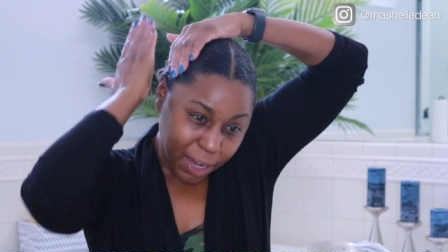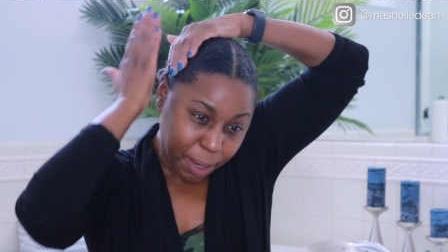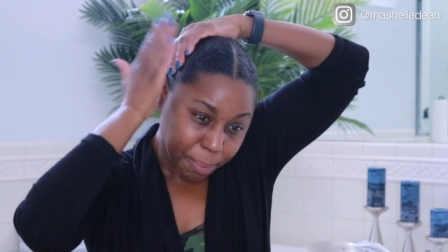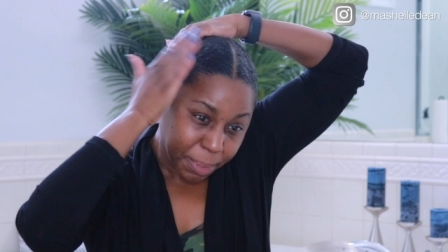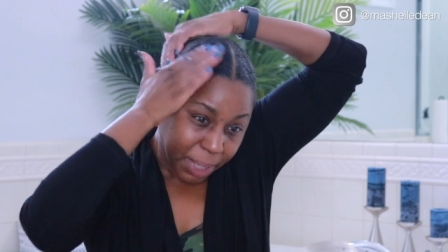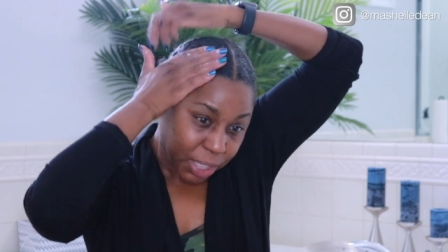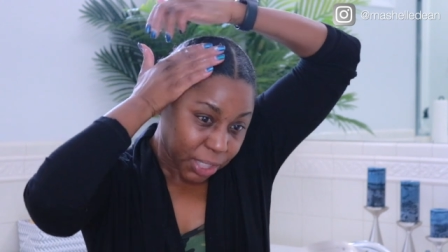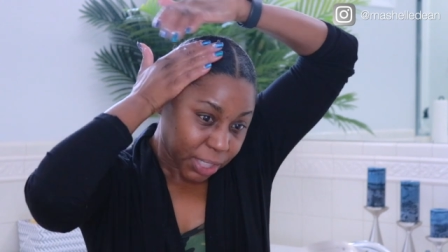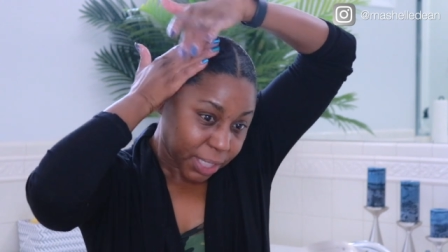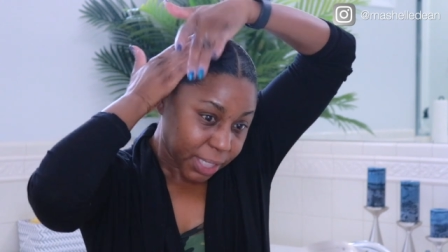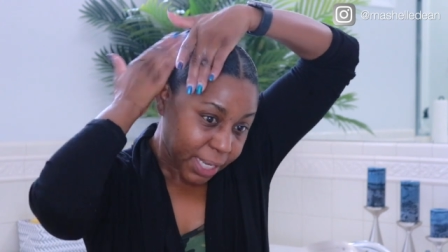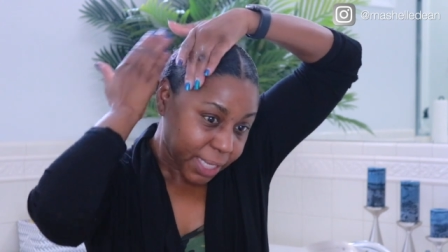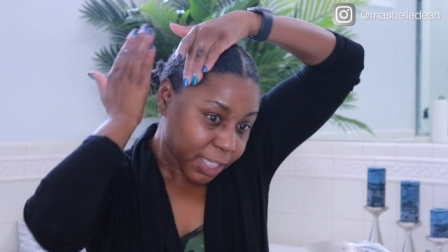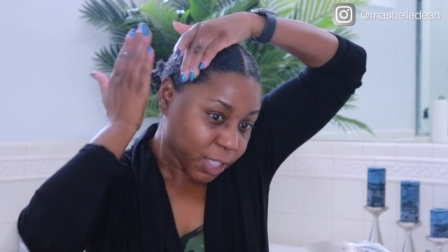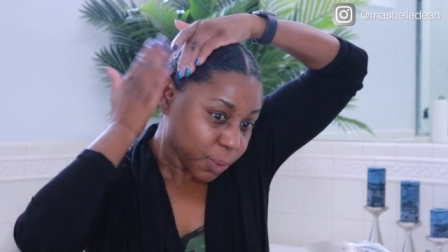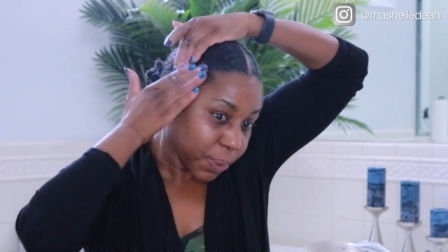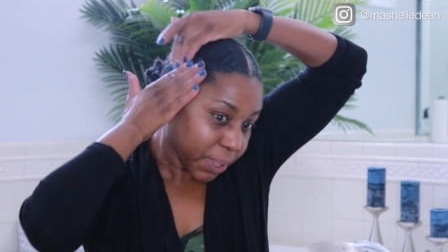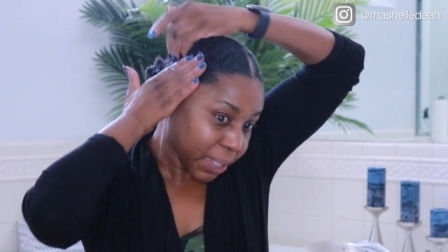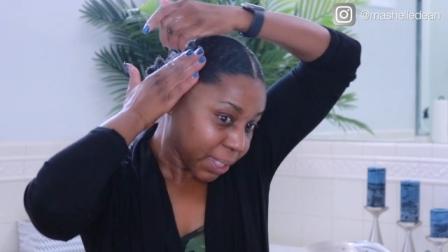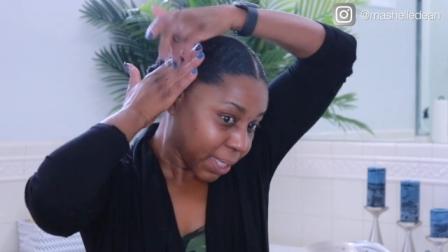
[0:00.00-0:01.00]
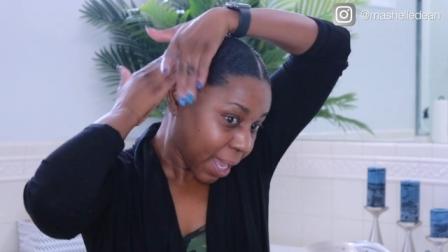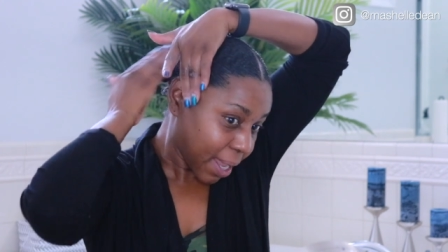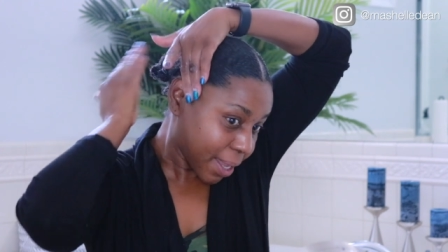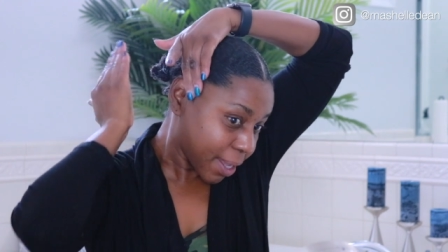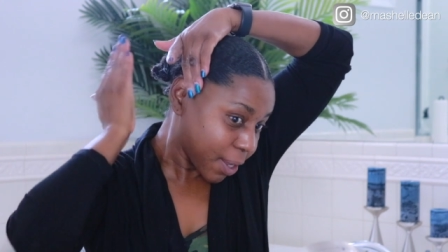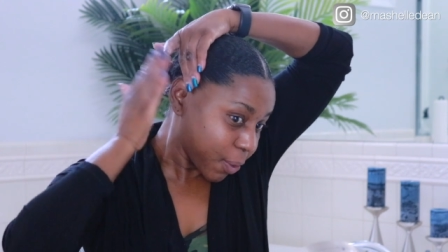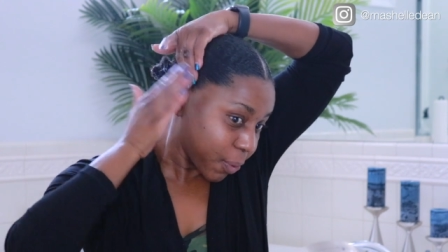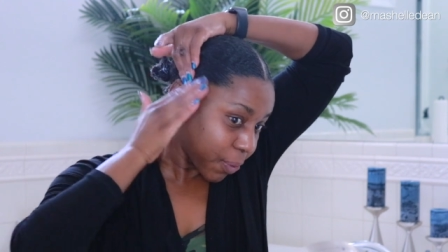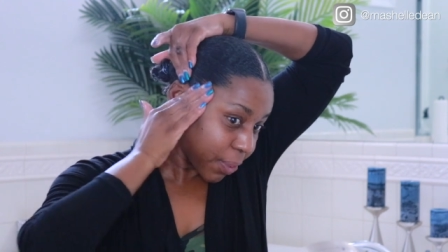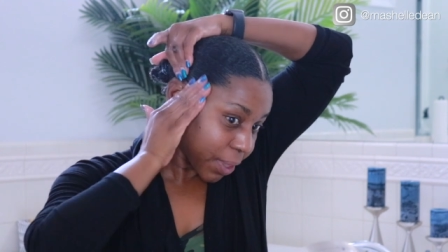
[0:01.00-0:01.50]
I mean, it just was not
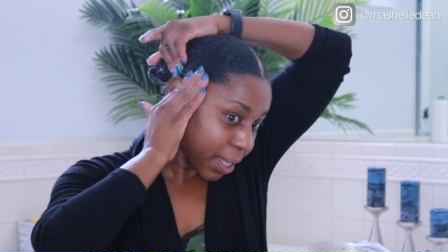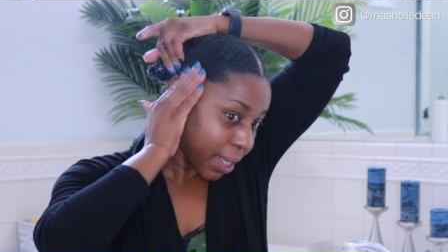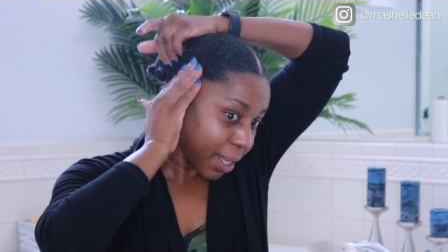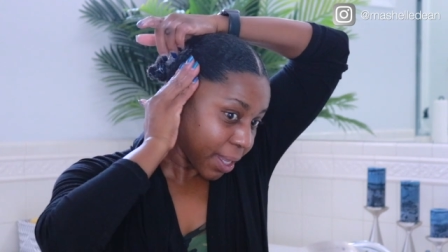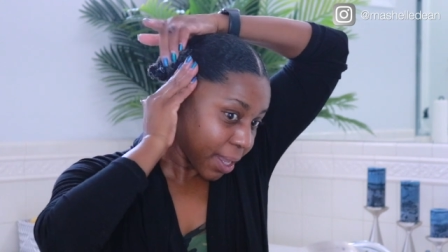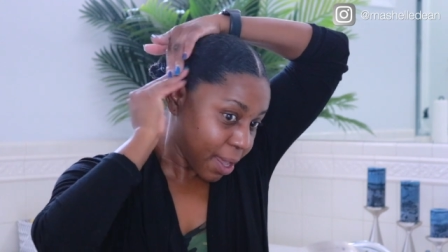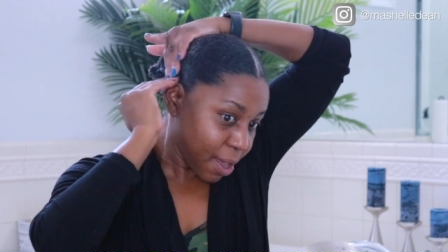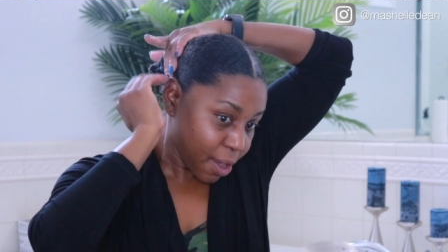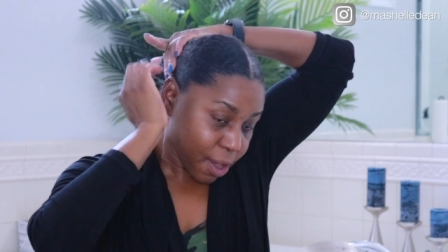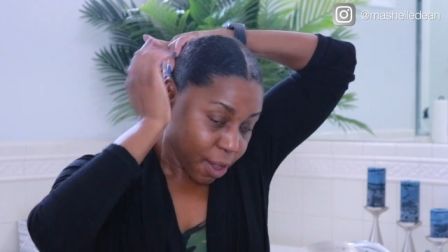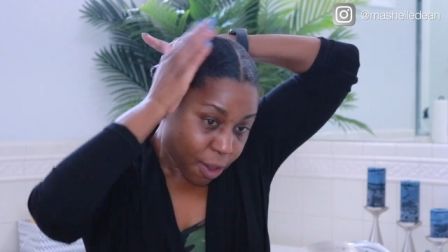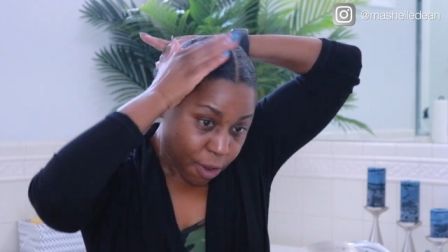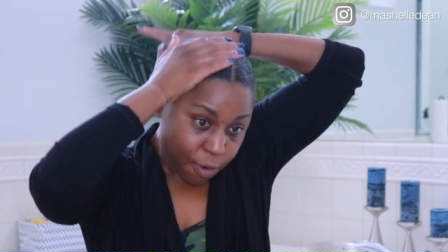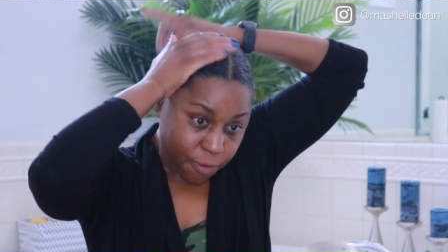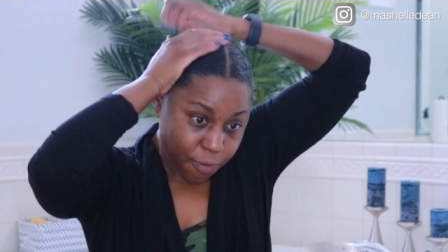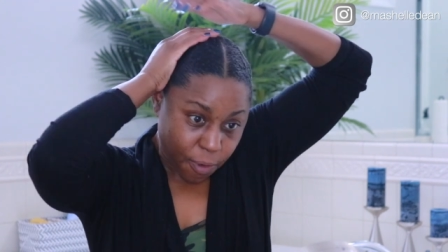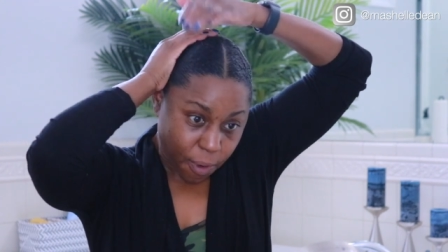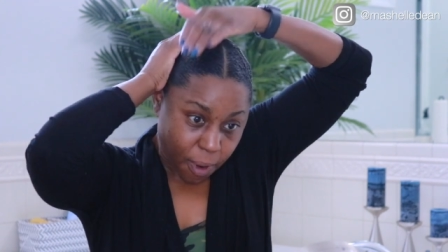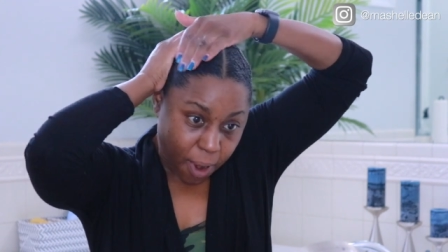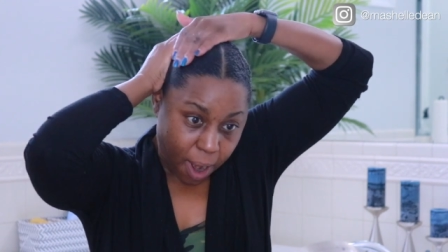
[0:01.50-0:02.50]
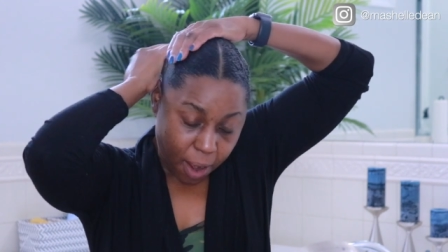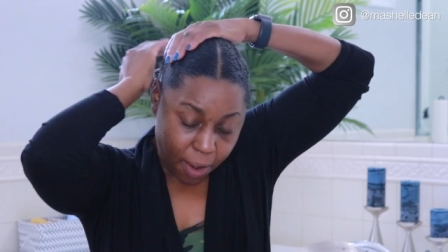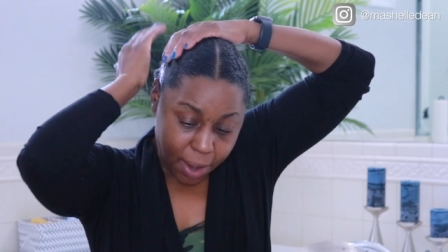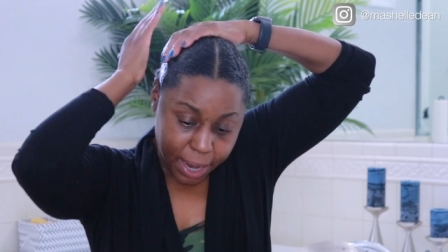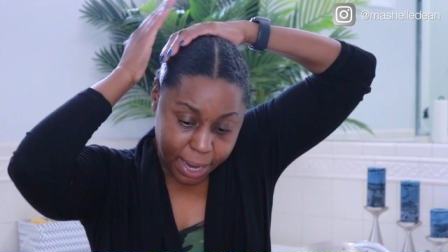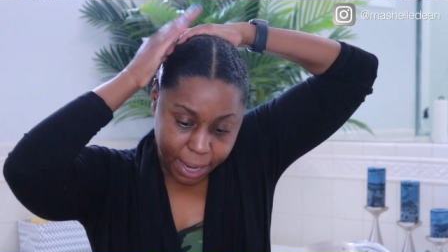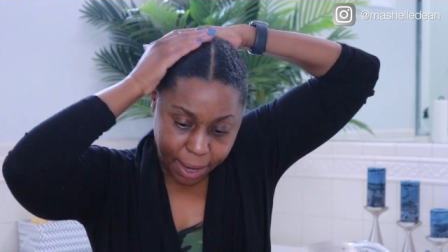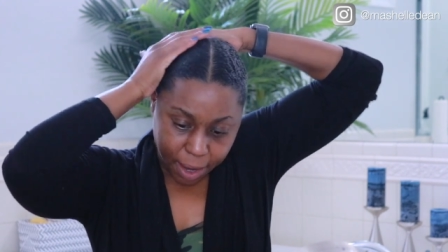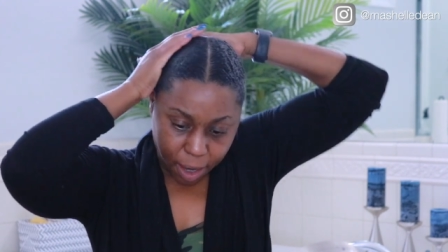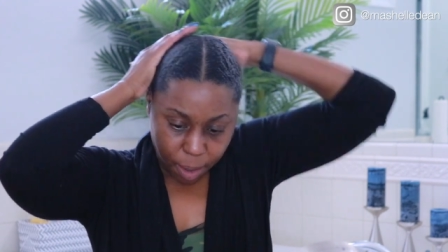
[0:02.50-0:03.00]
healthy for our
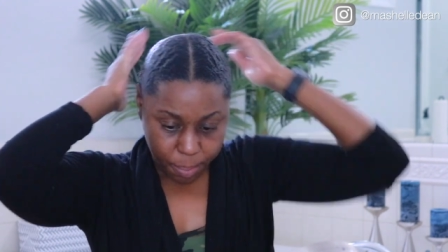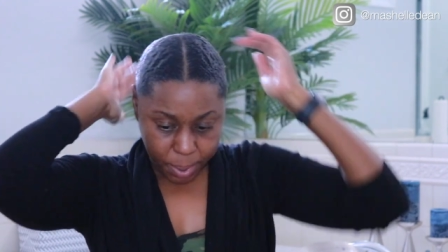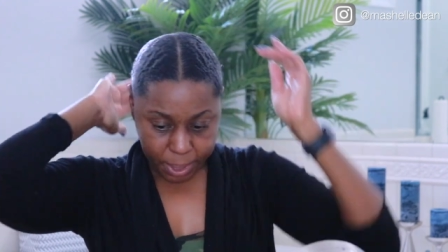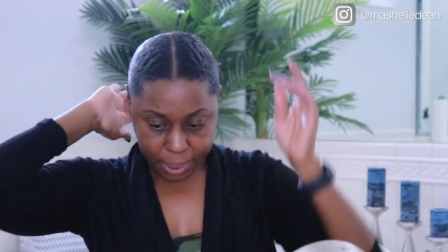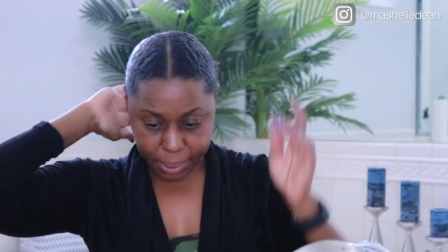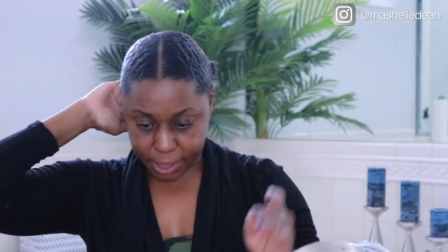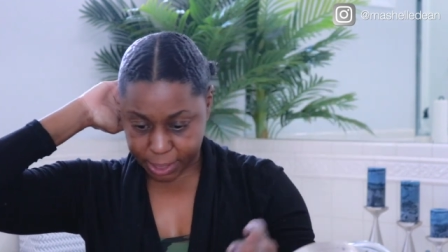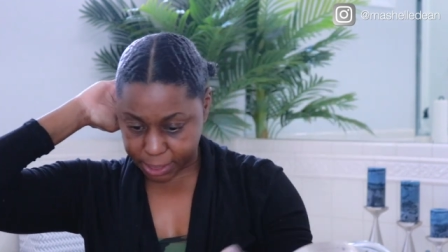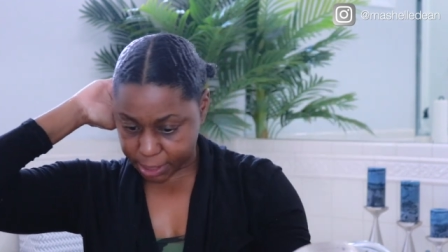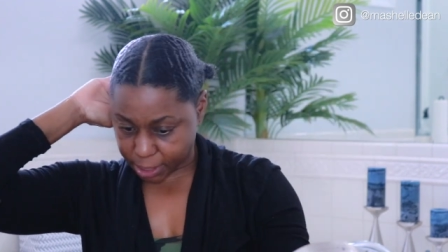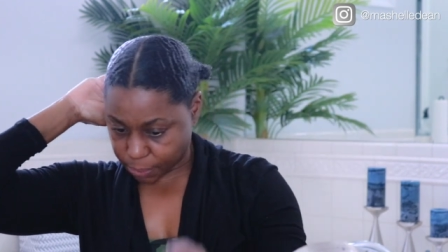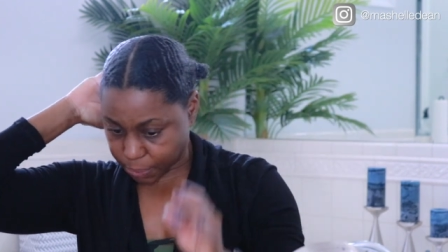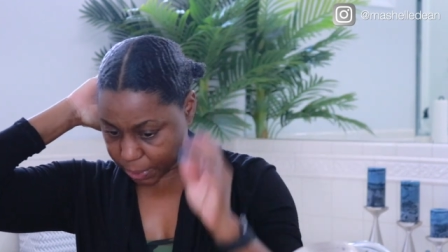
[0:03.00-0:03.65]
hair. But this